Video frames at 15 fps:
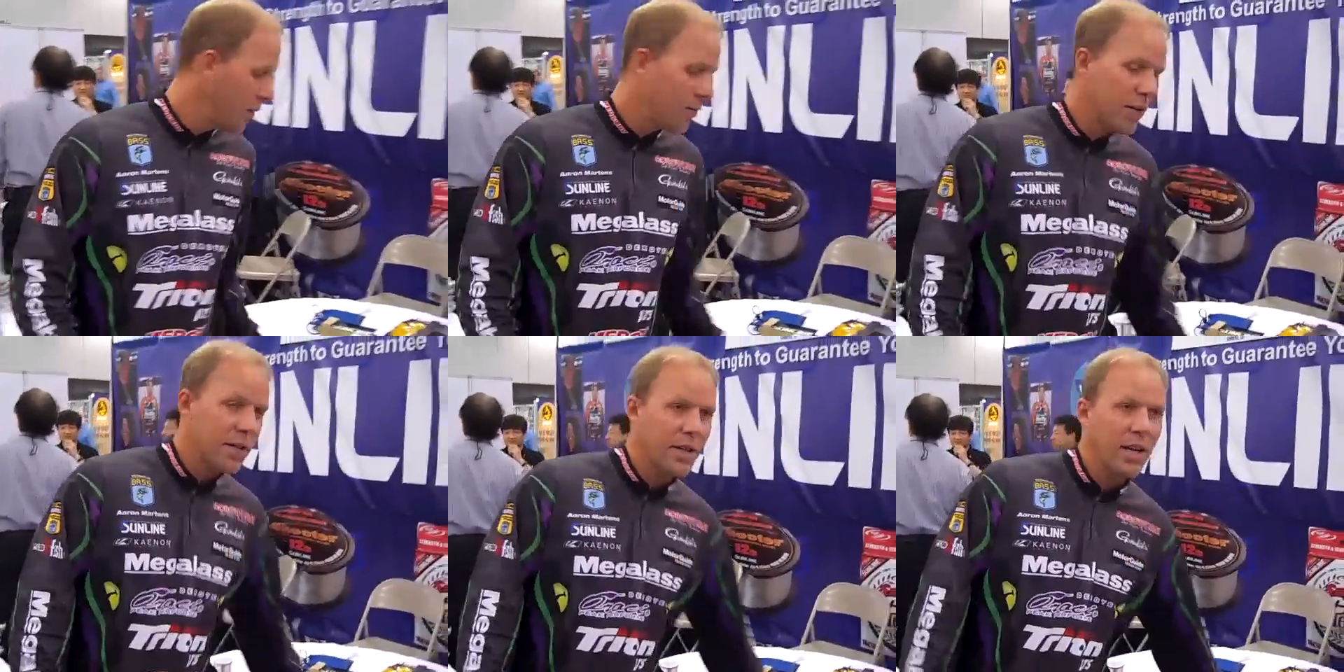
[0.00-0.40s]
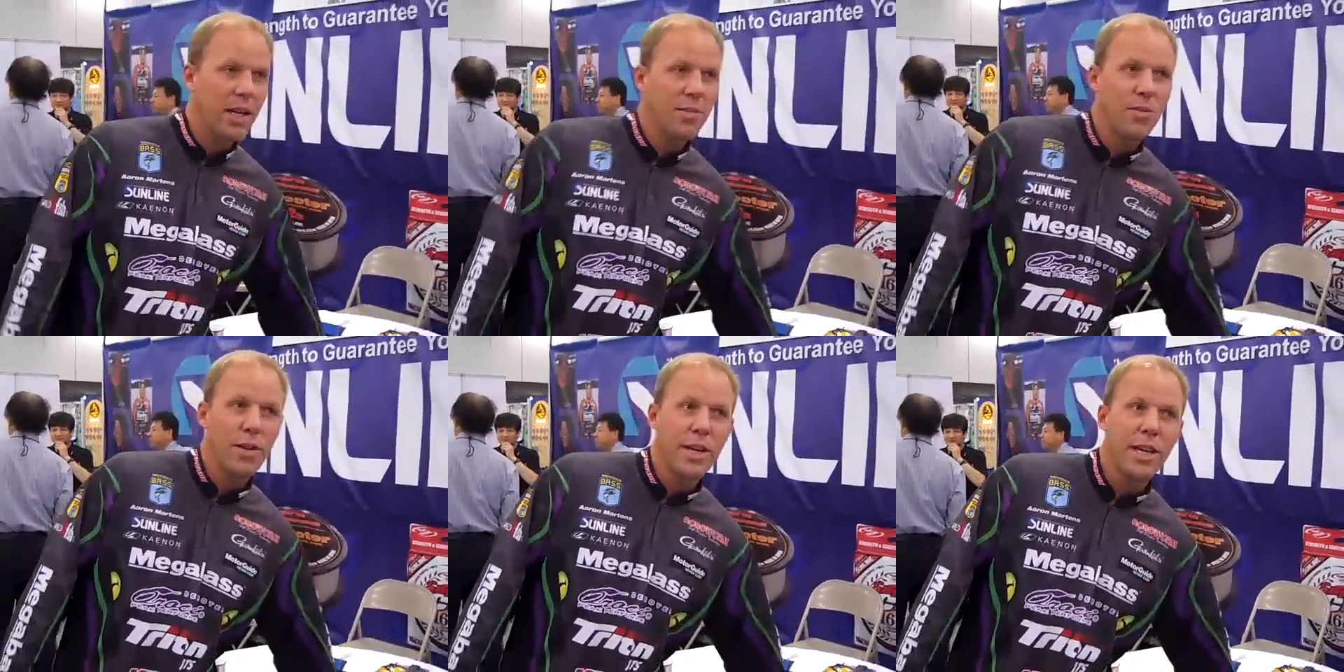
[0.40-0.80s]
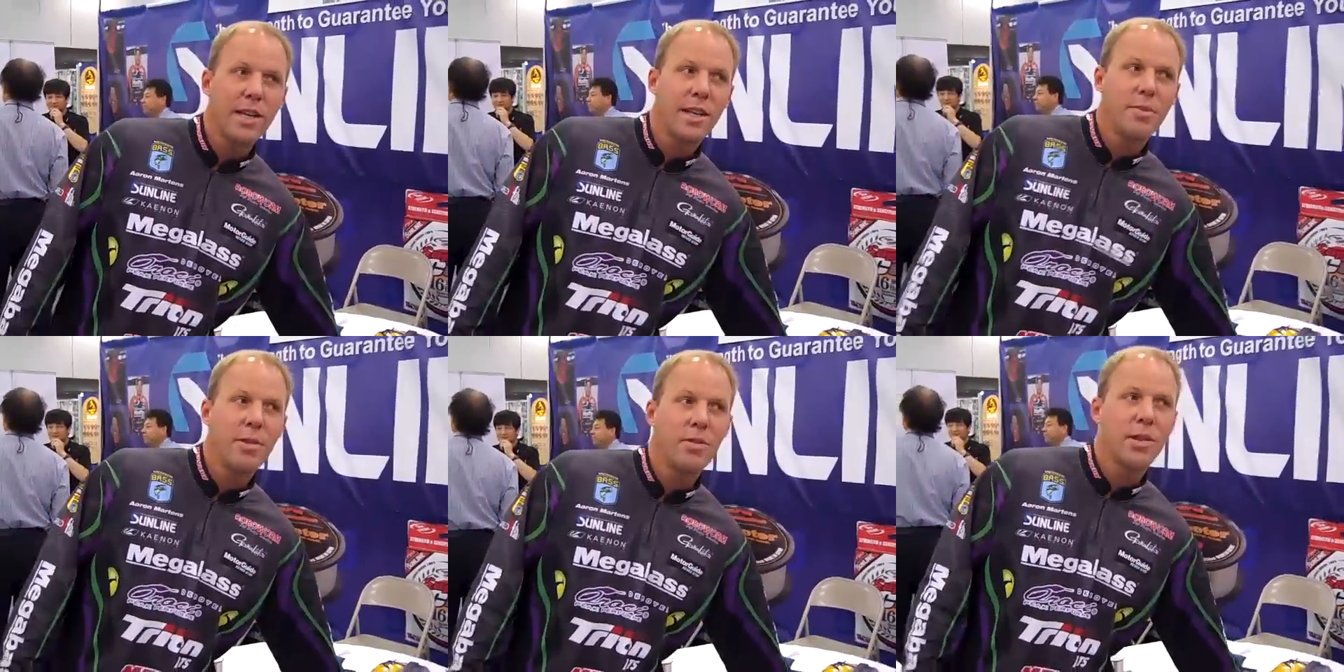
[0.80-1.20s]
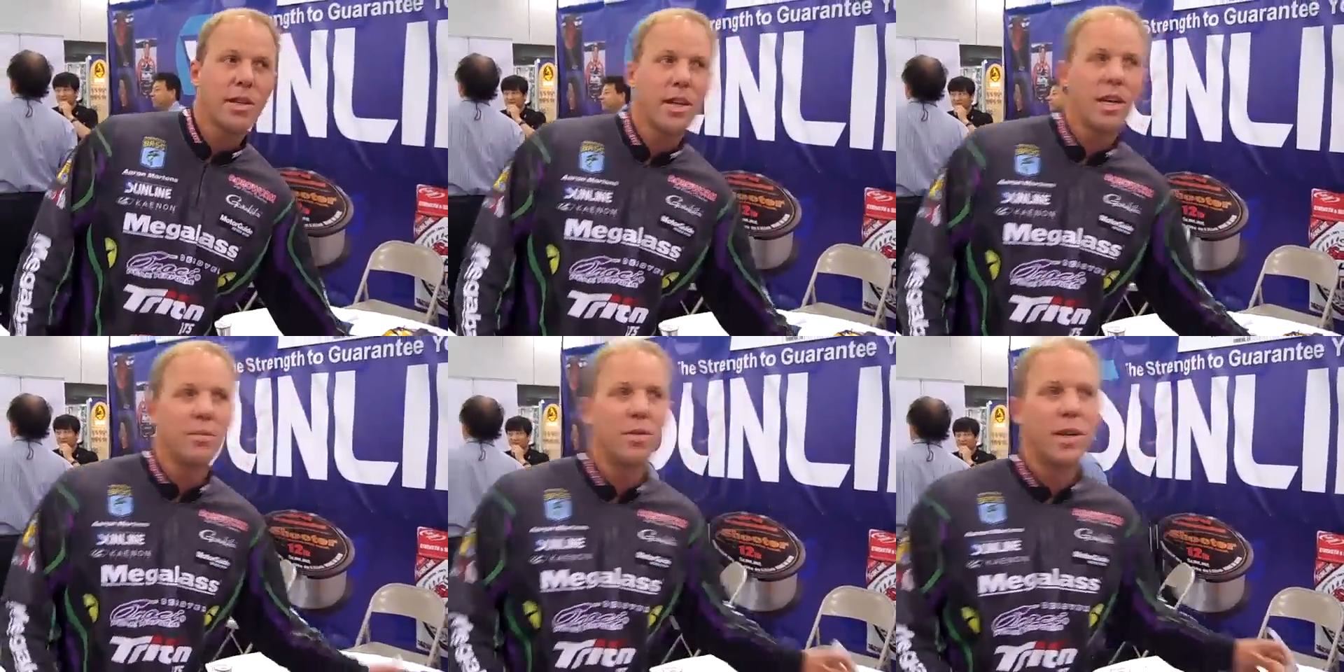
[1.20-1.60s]
have been working on a braid. I've been
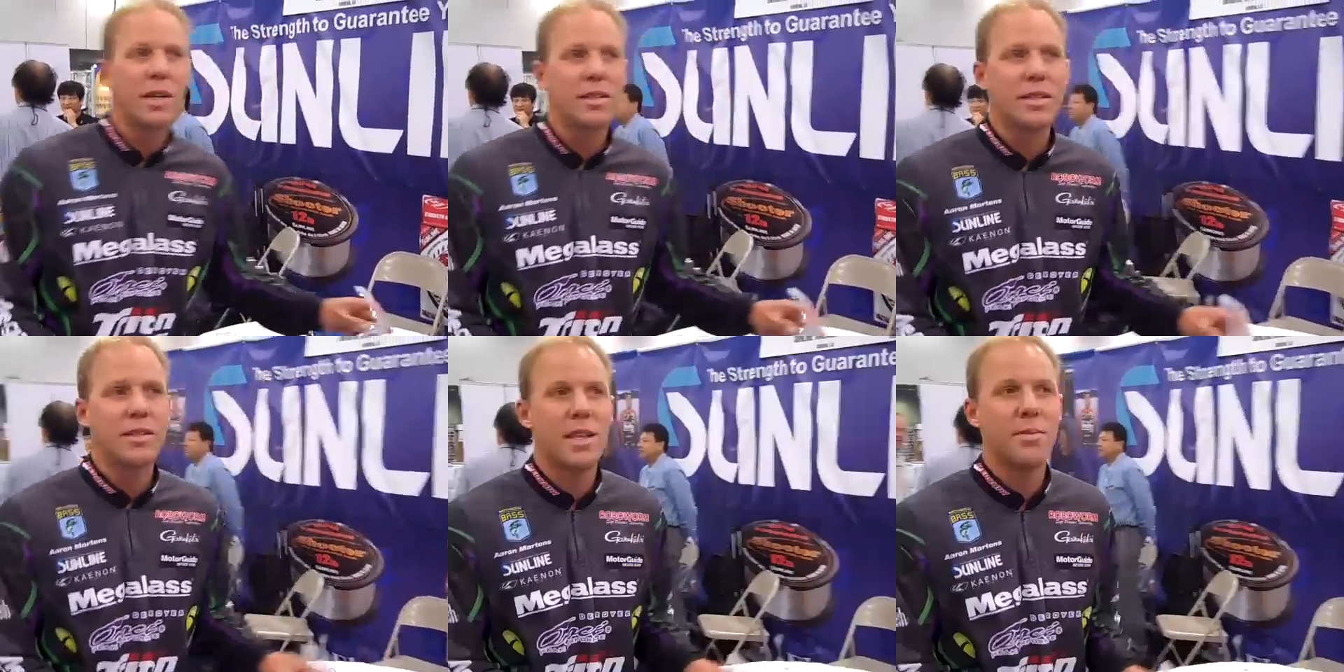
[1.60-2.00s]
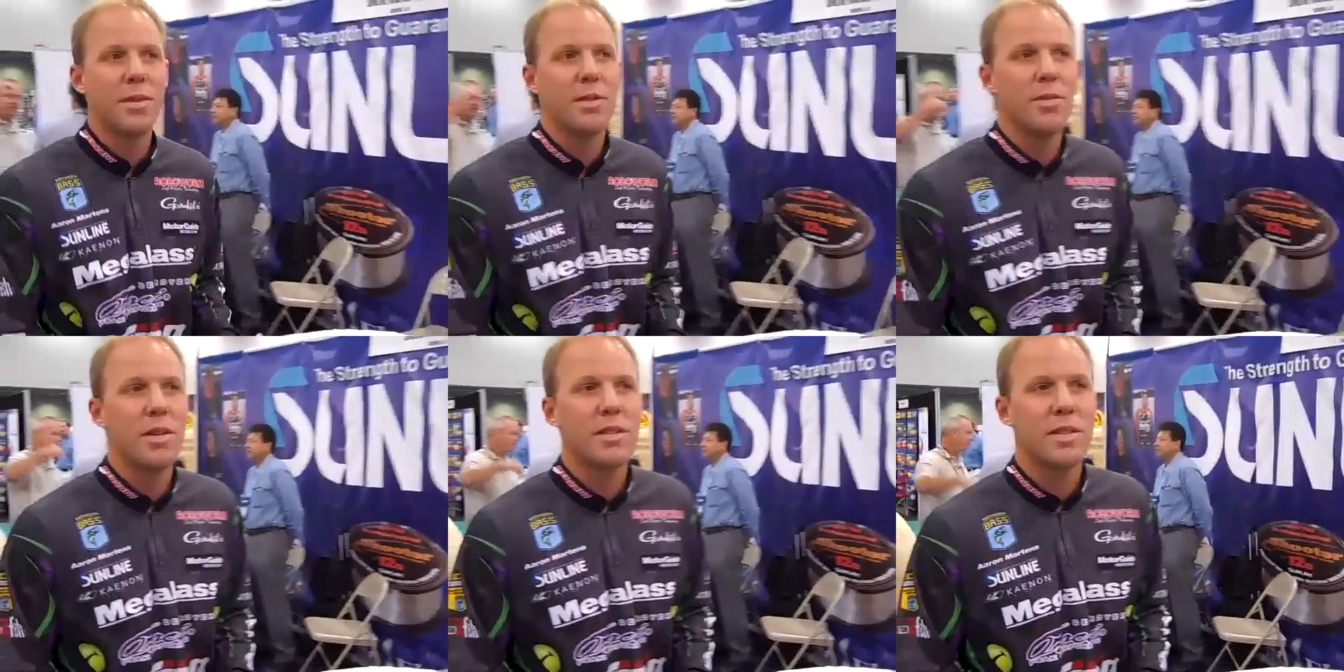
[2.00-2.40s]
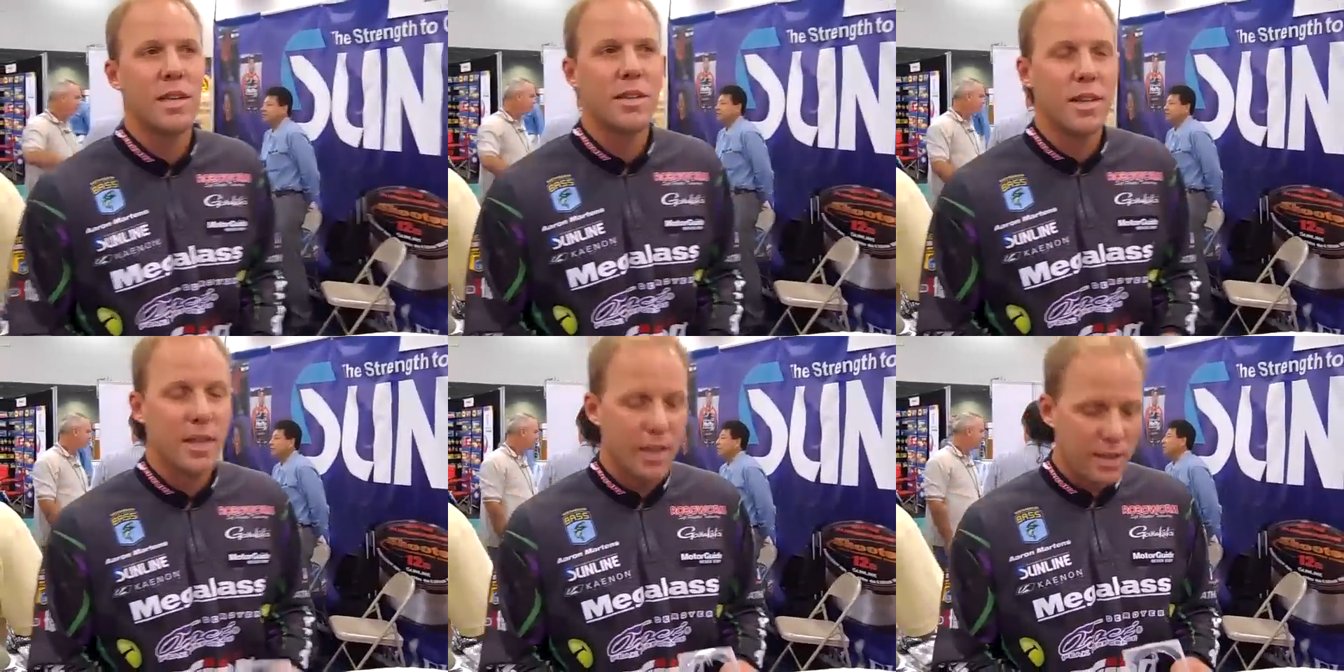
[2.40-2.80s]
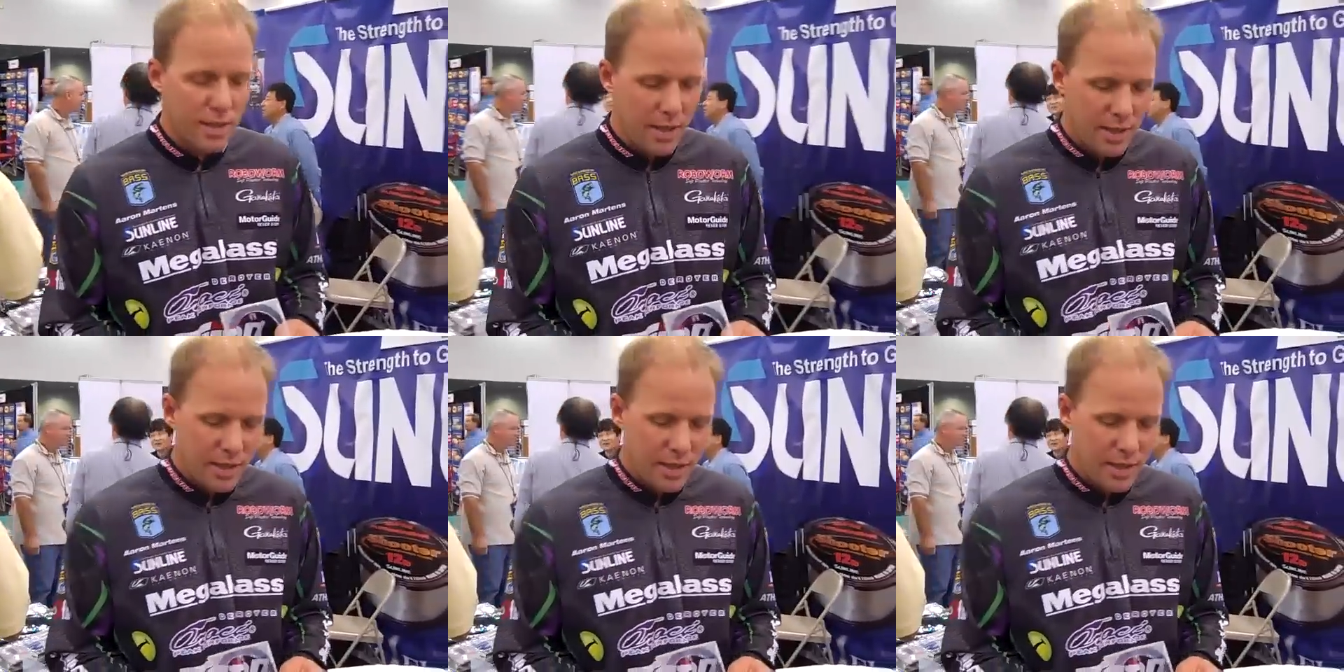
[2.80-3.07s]
working on a braid since I've been with Sunline,